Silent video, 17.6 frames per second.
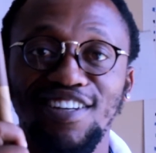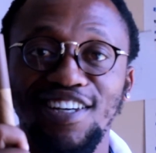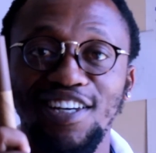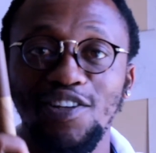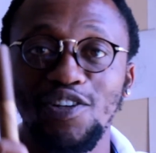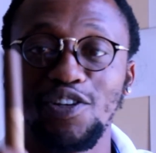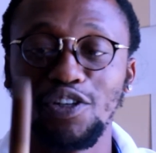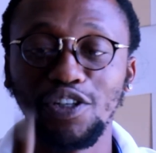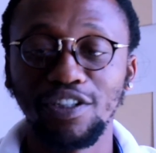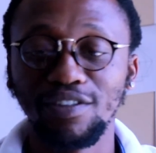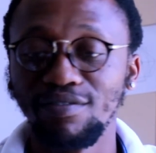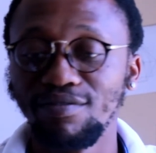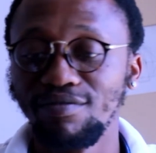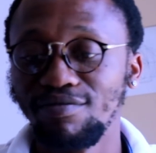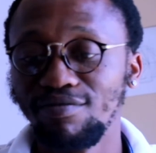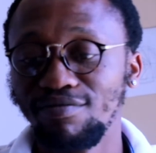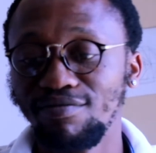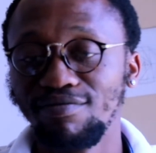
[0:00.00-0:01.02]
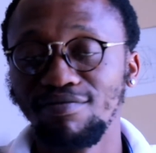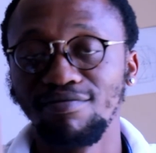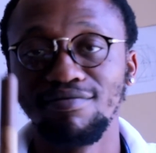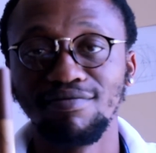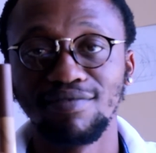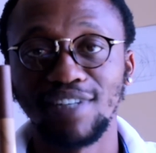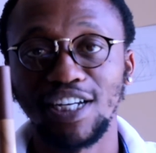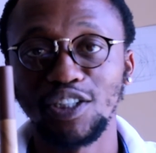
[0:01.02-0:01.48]
and you're good,
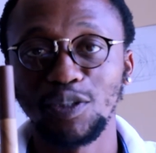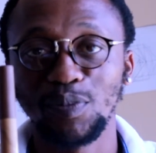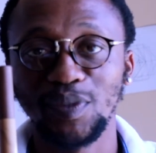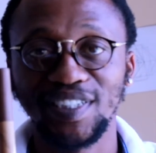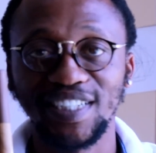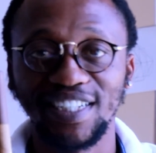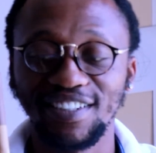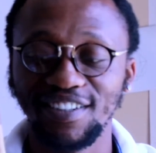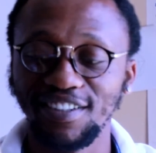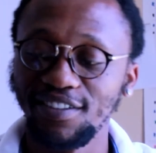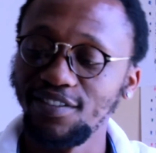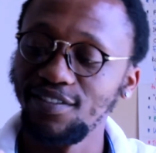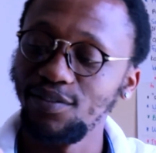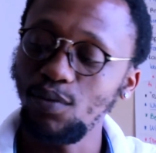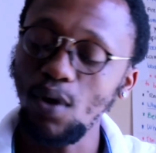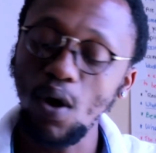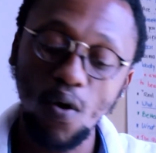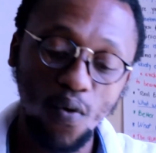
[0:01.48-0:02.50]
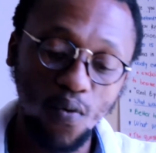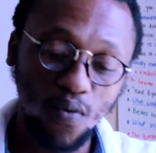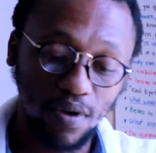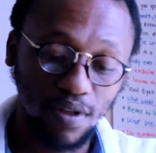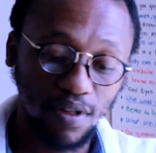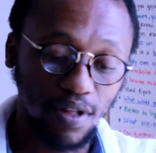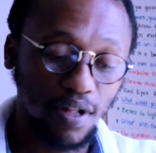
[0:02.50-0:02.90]
100%. Woo!